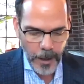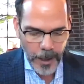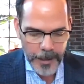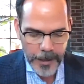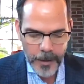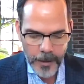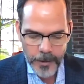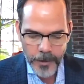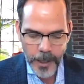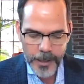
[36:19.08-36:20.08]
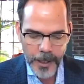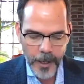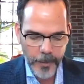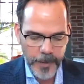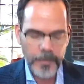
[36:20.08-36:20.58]
I try to
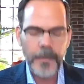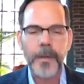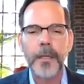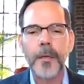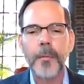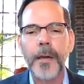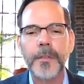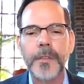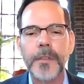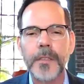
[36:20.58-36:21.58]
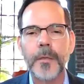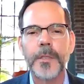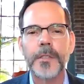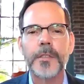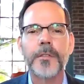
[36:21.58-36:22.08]
help them think about
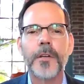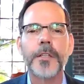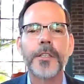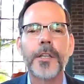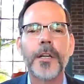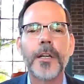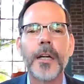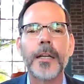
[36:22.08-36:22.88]
system and structure,